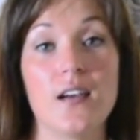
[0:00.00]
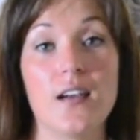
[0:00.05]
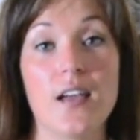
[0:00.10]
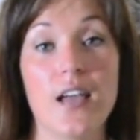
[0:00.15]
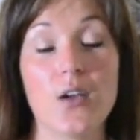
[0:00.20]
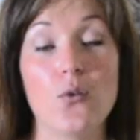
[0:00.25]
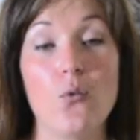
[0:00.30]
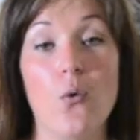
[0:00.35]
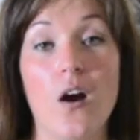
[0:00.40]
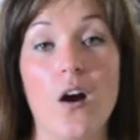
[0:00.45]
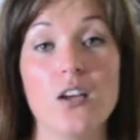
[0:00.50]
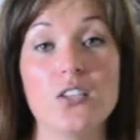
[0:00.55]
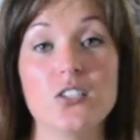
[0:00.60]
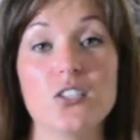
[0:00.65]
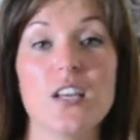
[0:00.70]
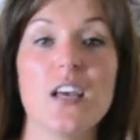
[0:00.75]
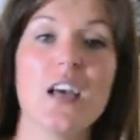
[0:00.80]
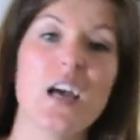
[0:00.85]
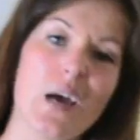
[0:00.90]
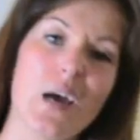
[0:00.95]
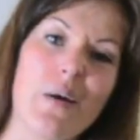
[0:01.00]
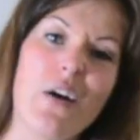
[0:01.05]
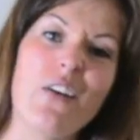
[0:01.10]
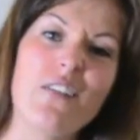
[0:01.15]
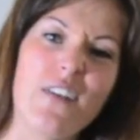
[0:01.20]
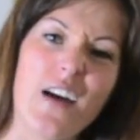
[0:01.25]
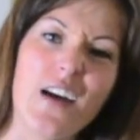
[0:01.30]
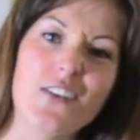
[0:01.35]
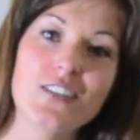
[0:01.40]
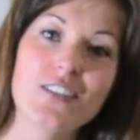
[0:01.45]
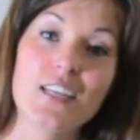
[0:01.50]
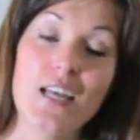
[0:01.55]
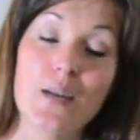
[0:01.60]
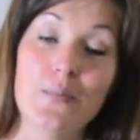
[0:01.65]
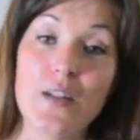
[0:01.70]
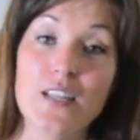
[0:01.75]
egg wash about 5 to 10